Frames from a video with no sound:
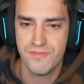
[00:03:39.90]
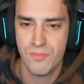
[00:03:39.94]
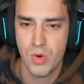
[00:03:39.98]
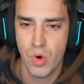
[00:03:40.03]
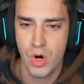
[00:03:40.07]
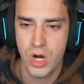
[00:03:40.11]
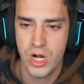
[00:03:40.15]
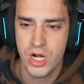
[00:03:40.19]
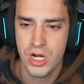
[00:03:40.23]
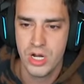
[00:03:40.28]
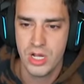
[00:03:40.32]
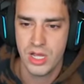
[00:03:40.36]

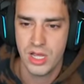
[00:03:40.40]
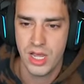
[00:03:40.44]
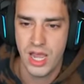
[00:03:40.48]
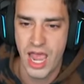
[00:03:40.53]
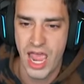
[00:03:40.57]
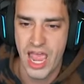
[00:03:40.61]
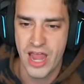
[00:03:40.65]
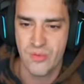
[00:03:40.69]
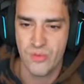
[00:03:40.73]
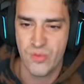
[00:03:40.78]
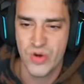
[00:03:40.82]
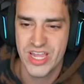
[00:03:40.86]
more,
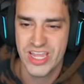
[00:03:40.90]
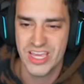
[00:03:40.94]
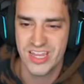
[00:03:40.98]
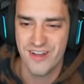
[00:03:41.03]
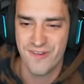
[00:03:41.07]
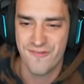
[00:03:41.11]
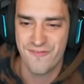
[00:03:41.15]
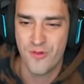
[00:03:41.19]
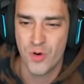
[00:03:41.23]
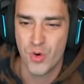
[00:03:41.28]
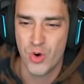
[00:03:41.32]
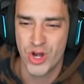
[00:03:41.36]
and we can
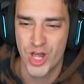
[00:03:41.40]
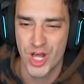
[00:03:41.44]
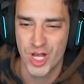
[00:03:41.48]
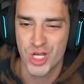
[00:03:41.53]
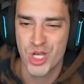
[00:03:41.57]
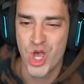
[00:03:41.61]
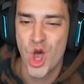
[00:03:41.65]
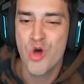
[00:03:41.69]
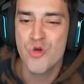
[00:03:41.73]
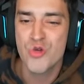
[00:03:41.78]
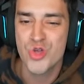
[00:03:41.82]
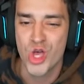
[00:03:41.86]
afford a
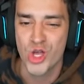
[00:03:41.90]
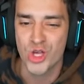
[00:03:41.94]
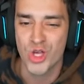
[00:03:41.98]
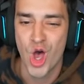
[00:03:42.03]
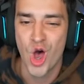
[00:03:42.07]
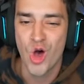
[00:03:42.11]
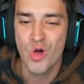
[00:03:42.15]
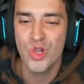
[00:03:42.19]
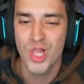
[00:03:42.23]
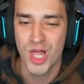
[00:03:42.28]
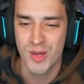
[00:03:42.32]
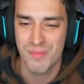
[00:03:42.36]

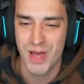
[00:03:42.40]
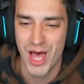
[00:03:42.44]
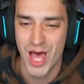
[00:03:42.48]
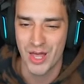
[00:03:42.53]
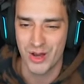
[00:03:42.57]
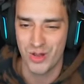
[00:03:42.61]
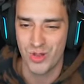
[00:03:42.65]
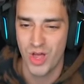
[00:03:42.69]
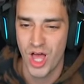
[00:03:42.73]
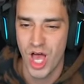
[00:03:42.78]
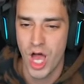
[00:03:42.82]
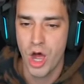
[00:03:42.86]
Coca-Cola
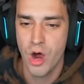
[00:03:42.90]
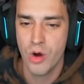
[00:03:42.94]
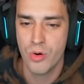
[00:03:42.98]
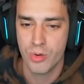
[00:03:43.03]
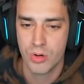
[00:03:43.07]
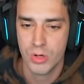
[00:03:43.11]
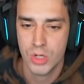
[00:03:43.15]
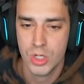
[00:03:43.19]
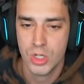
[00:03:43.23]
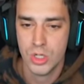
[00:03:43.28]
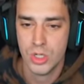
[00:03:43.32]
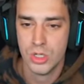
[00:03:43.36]
bottle.
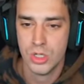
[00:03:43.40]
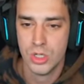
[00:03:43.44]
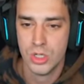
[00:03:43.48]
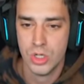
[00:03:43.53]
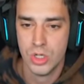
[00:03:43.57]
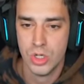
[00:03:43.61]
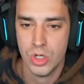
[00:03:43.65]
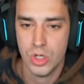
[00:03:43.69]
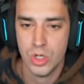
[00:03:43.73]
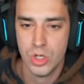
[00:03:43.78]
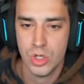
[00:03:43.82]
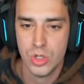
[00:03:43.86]
Oh!
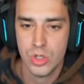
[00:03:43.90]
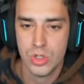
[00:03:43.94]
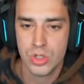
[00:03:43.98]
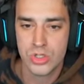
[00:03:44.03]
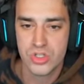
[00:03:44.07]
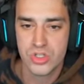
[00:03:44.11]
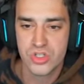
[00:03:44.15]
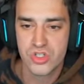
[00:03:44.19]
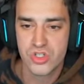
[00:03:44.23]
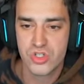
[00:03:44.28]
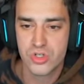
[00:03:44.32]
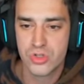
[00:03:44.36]

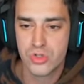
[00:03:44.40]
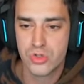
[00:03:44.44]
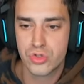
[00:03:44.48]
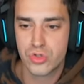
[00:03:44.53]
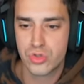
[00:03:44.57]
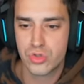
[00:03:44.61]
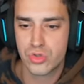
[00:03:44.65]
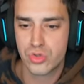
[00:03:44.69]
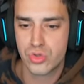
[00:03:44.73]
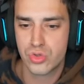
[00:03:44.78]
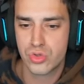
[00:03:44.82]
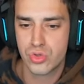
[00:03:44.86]

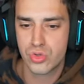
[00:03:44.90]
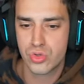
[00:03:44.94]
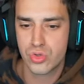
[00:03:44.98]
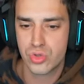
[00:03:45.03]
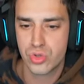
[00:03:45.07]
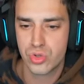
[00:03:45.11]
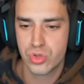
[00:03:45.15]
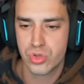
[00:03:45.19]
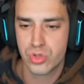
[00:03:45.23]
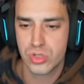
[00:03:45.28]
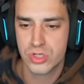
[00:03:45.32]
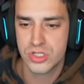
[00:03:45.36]
S
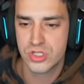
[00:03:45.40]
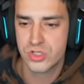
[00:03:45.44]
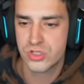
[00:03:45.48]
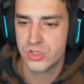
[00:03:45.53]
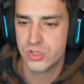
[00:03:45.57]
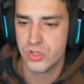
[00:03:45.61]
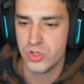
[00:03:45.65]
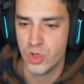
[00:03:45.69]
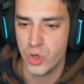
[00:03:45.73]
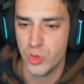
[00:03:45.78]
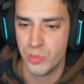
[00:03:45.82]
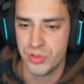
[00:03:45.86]

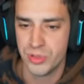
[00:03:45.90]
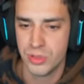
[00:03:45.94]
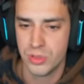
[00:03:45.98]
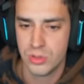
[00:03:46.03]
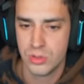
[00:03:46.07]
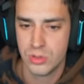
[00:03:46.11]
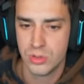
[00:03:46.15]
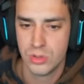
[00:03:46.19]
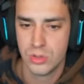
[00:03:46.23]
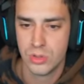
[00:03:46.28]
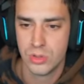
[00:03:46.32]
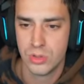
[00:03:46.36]
soup.
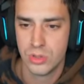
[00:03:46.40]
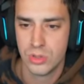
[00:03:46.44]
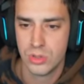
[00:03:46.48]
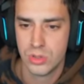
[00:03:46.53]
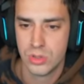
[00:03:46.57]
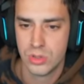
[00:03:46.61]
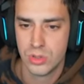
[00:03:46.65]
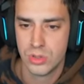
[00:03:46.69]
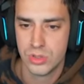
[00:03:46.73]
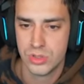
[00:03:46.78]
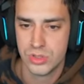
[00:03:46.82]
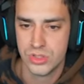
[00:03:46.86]

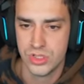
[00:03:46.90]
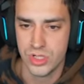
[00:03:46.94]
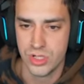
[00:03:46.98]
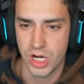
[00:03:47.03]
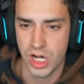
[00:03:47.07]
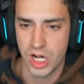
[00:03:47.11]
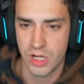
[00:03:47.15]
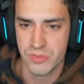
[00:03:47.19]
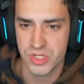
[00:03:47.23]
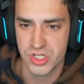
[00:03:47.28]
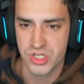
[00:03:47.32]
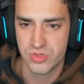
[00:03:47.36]
Dude,
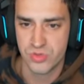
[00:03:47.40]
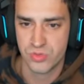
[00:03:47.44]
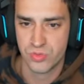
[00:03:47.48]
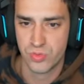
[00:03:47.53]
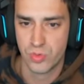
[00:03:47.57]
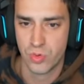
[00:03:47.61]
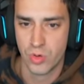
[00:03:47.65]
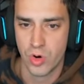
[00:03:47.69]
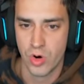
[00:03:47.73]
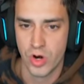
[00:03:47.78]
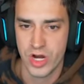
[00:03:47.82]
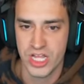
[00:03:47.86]
I almost
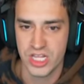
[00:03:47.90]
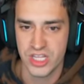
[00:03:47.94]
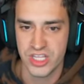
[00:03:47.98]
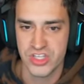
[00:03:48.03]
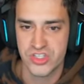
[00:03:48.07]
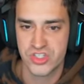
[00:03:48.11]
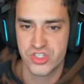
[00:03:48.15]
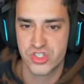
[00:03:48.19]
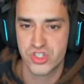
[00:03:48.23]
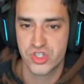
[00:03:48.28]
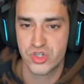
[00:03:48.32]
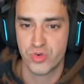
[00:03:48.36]
royally
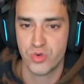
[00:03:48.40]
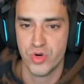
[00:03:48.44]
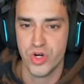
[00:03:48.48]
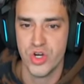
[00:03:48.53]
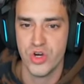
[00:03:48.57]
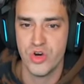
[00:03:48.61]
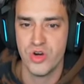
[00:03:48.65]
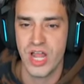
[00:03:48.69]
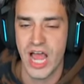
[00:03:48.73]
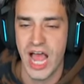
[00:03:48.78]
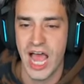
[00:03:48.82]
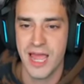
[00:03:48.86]

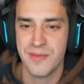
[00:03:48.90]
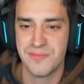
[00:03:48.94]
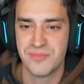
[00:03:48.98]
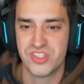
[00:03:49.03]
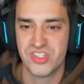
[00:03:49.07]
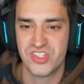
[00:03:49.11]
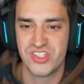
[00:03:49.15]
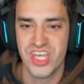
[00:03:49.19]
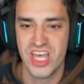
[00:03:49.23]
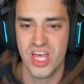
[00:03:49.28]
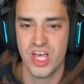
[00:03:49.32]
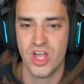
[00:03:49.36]
screwed. I'm
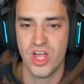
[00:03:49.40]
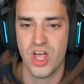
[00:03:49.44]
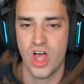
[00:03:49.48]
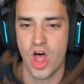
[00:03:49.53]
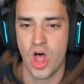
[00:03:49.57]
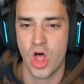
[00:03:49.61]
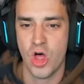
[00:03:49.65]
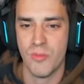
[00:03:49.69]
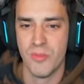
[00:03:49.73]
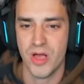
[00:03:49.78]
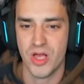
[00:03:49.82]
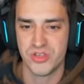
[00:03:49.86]
still
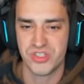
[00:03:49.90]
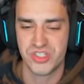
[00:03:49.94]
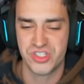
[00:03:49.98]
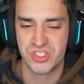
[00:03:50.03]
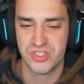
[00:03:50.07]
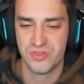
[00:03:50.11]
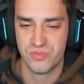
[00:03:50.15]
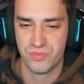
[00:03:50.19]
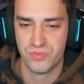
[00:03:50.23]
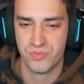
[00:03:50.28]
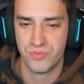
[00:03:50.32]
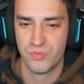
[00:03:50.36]

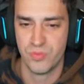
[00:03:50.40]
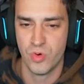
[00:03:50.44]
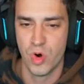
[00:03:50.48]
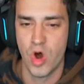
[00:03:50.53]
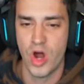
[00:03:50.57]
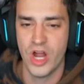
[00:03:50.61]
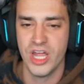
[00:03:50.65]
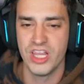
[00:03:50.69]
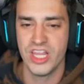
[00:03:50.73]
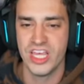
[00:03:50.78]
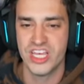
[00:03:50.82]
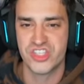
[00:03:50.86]
almost
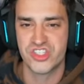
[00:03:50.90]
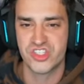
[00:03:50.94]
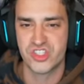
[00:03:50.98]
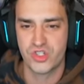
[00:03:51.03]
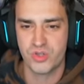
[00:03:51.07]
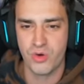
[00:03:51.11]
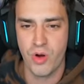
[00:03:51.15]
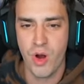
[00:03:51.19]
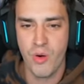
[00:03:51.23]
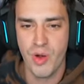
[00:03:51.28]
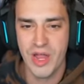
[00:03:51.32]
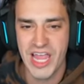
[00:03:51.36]
royally
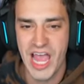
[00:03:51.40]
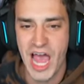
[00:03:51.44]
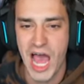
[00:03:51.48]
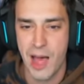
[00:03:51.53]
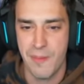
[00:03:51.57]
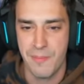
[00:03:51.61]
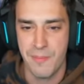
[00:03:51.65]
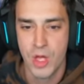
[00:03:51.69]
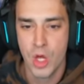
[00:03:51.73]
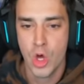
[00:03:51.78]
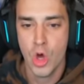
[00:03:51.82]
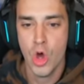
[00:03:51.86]
screwing
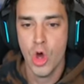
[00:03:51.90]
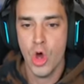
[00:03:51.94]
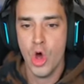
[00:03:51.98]
up!